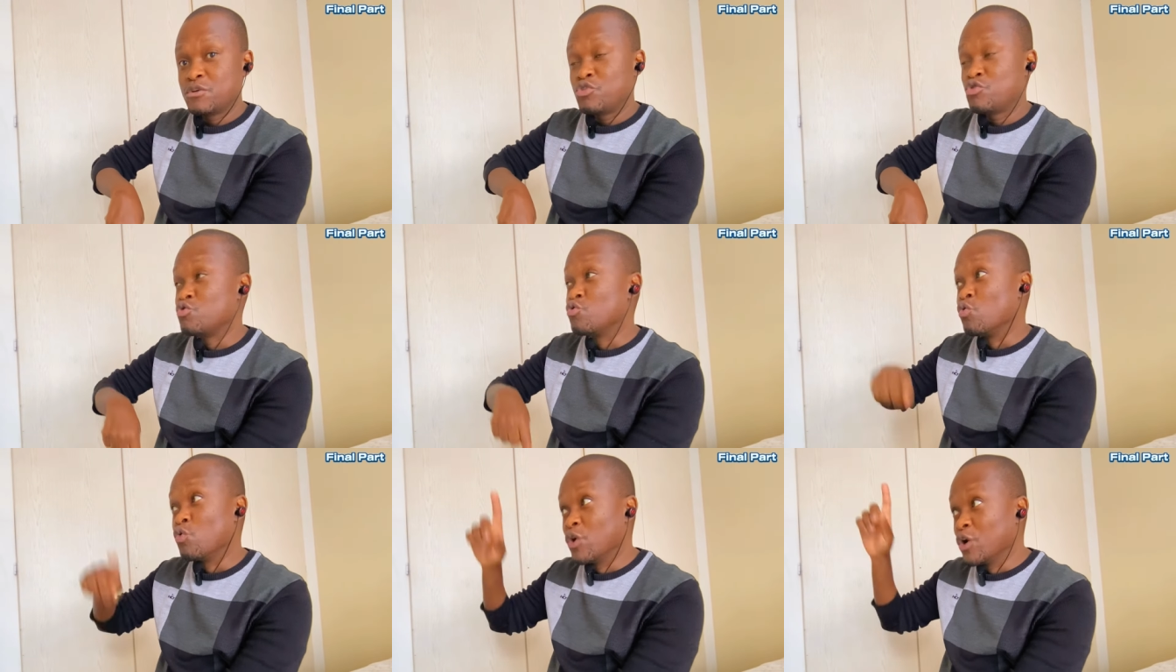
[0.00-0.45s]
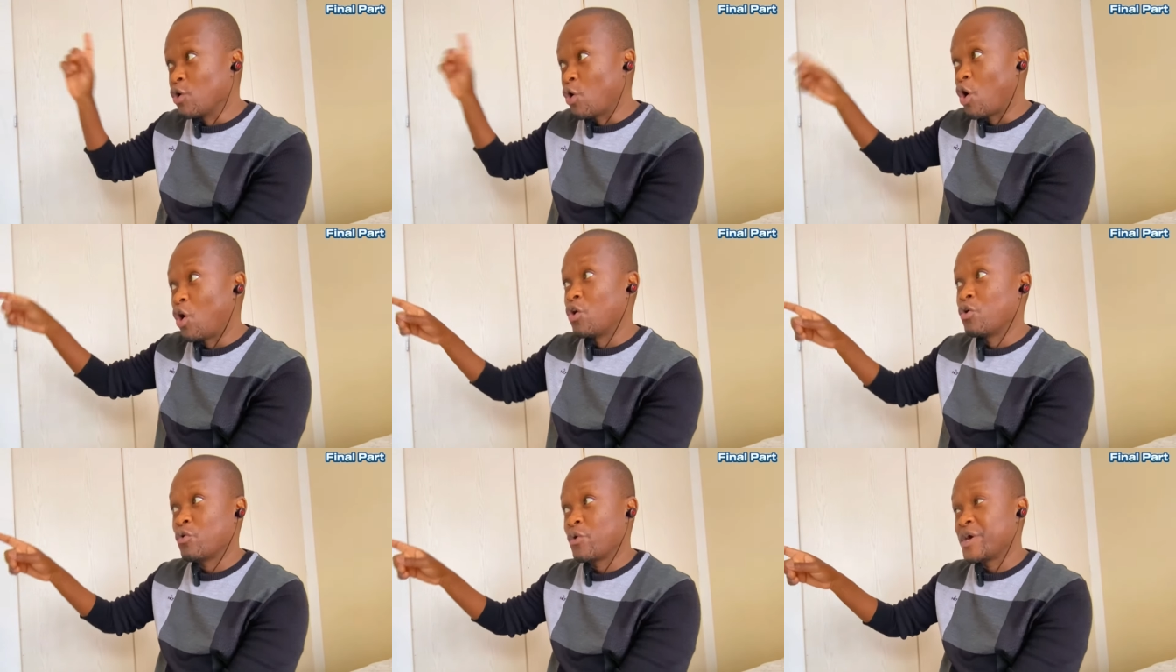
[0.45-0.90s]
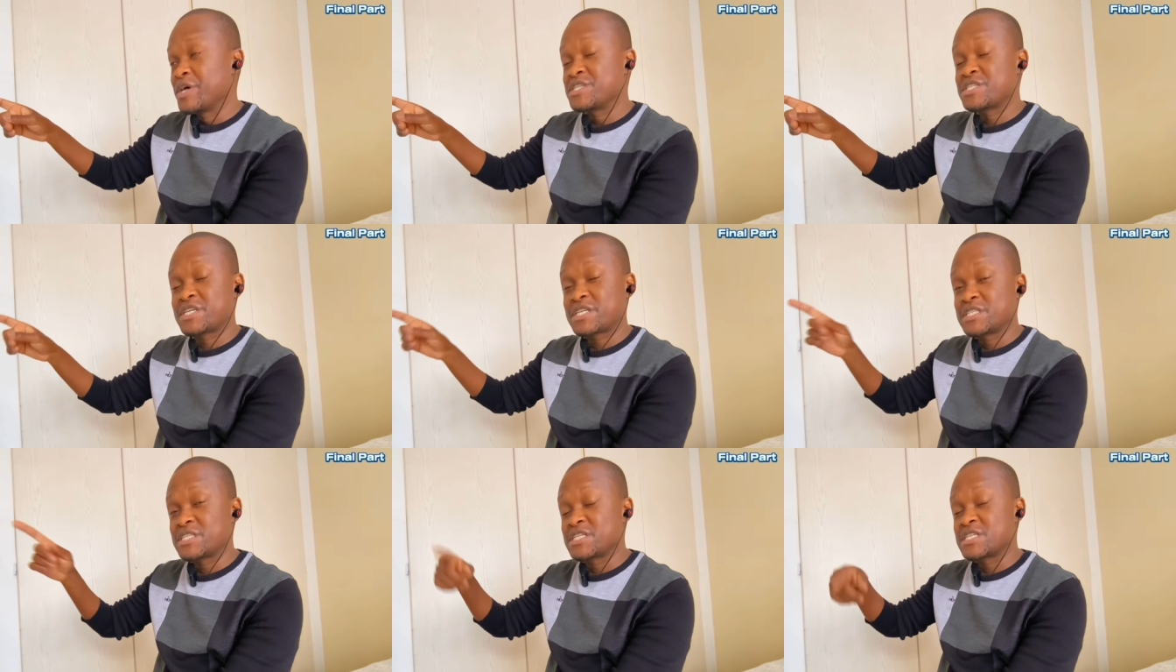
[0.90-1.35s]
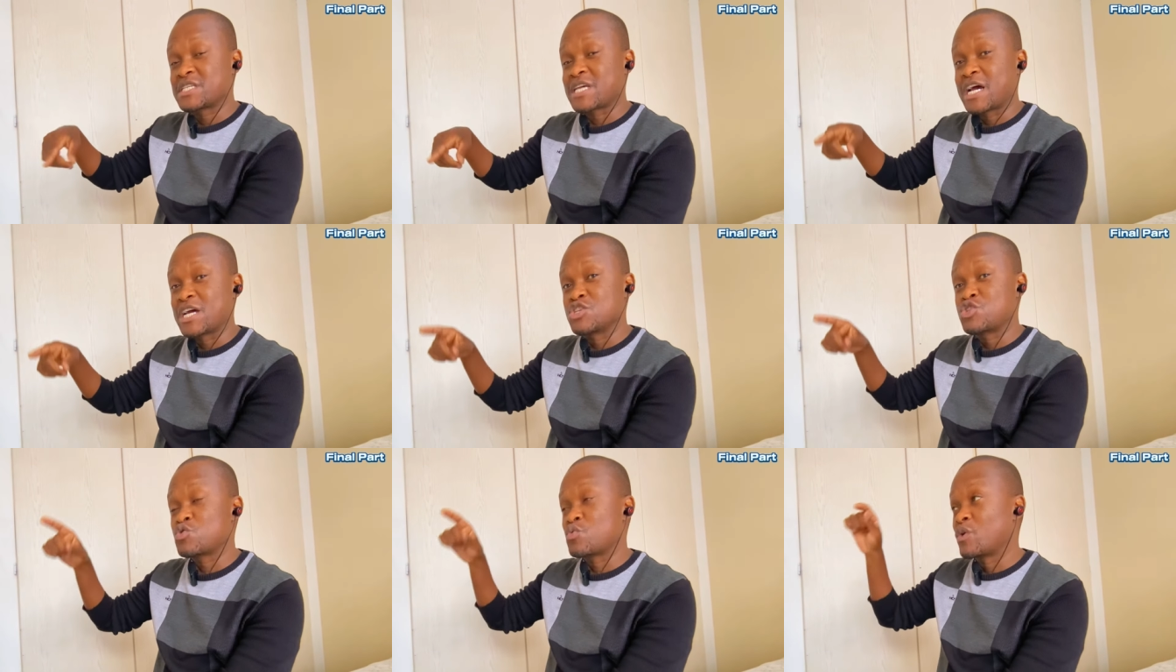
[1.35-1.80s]
you will always
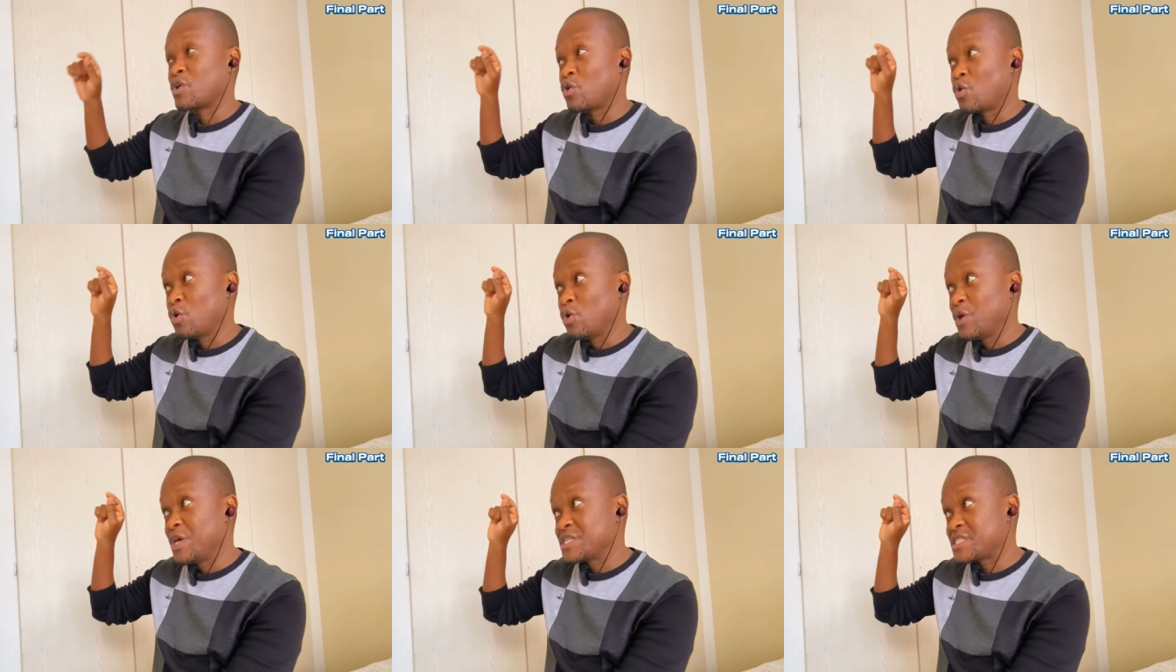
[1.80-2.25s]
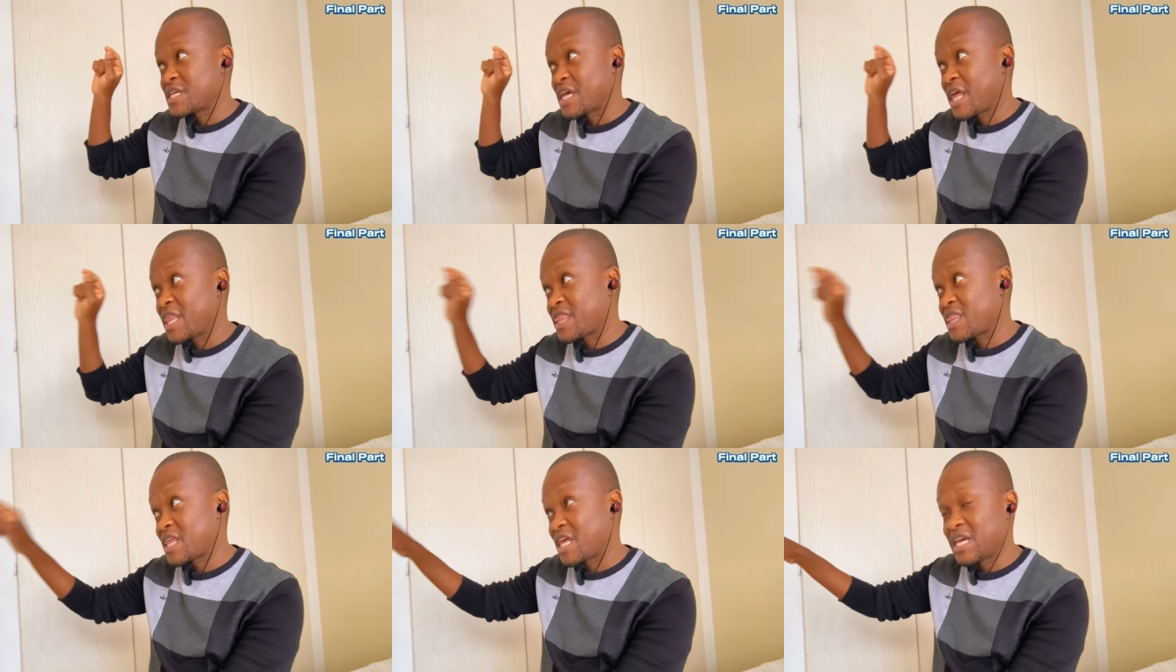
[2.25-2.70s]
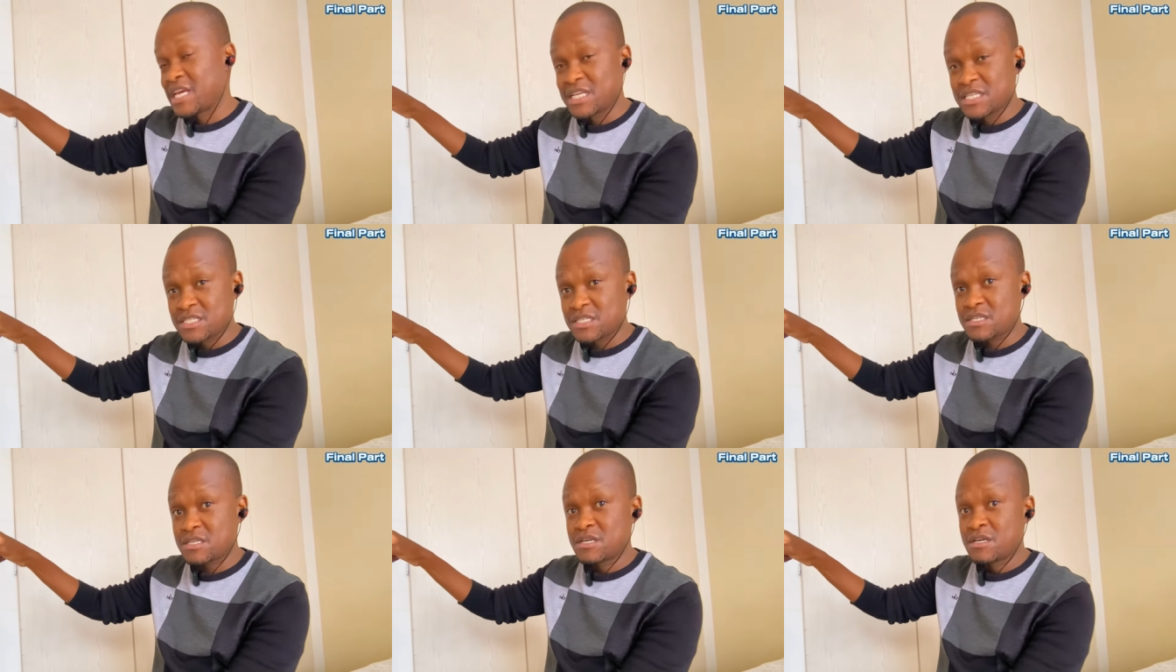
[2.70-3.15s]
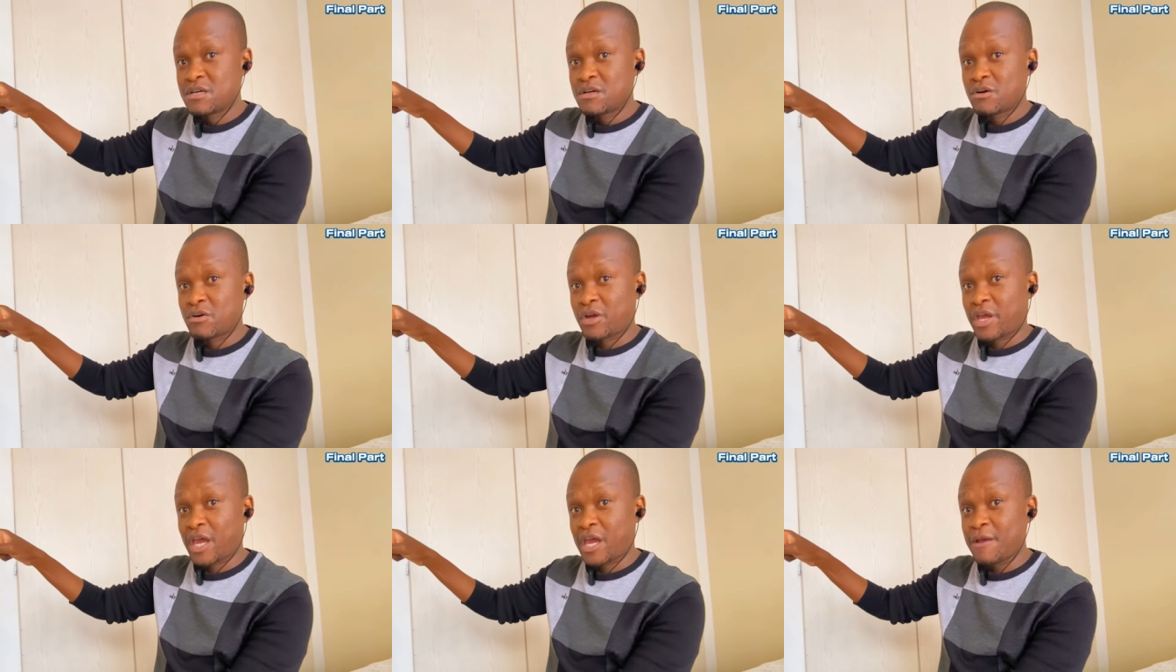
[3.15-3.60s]
criticize, you will always say things,
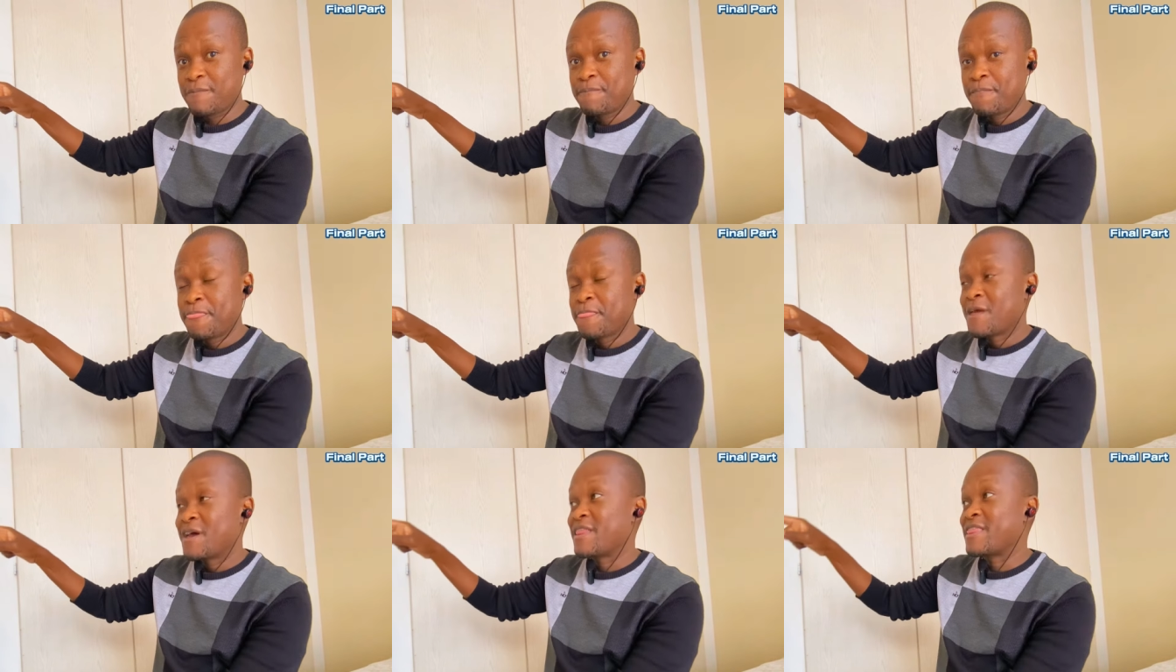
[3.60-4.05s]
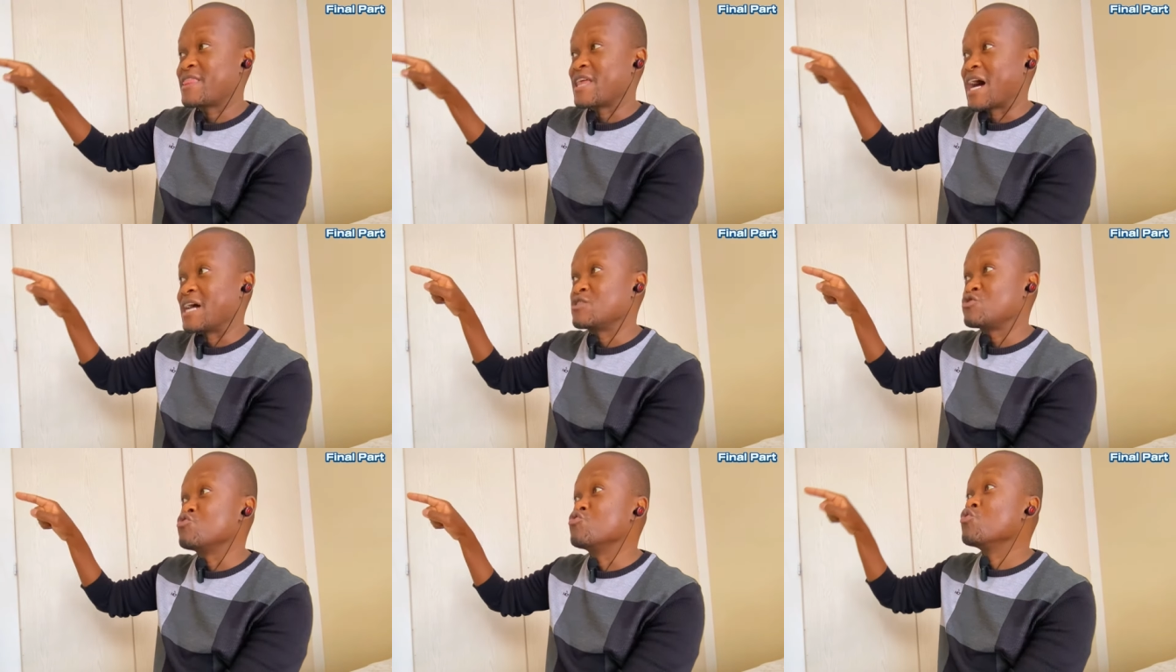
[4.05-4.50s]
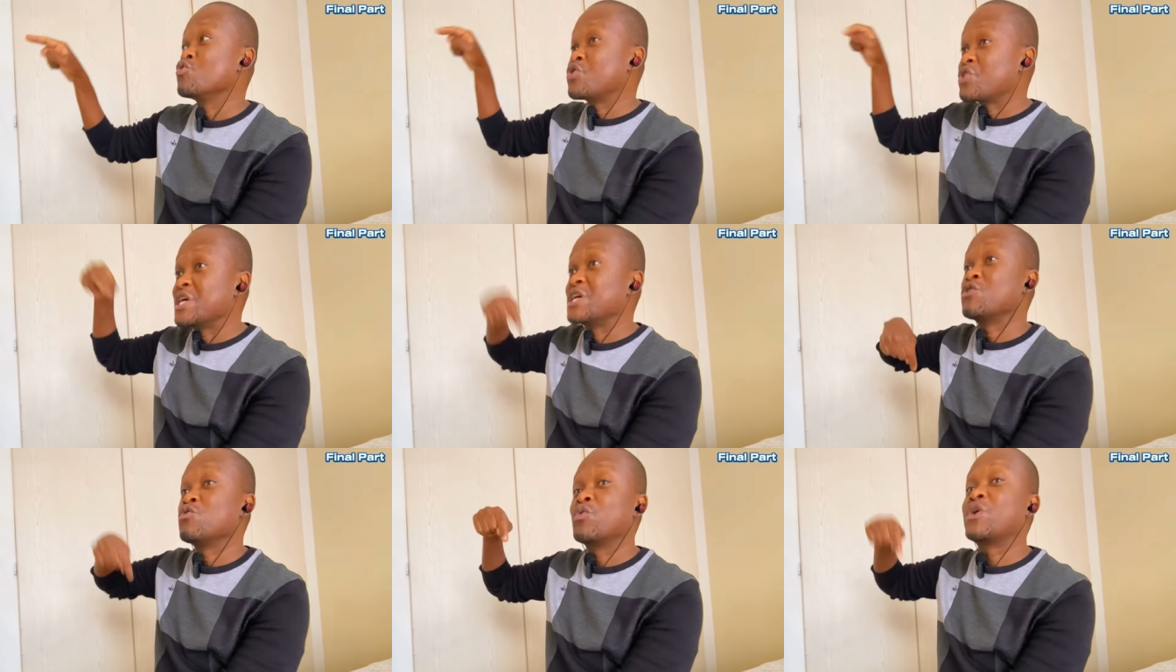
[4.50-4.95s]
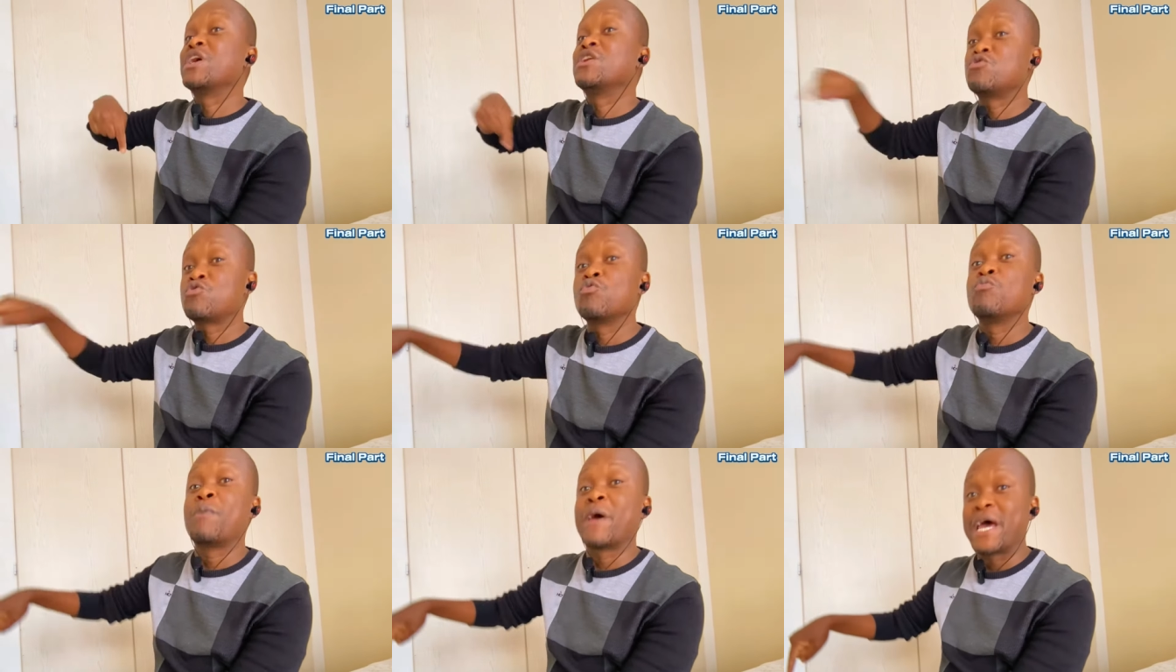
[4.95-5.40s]
okay, that you think you can
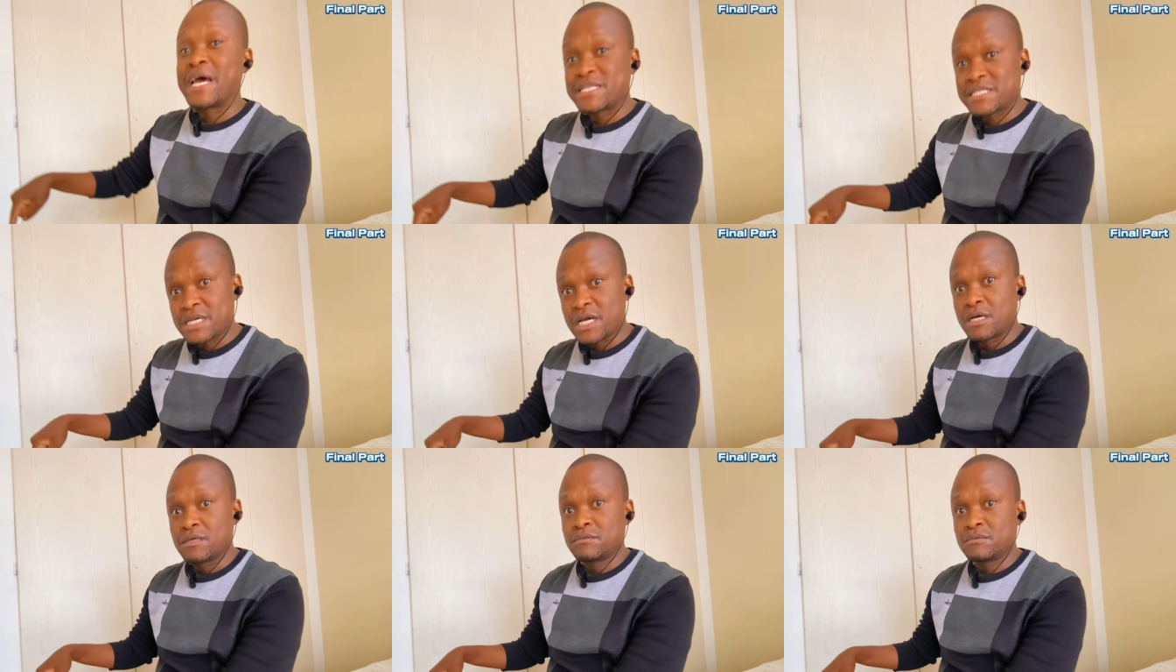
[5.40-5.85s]
do better.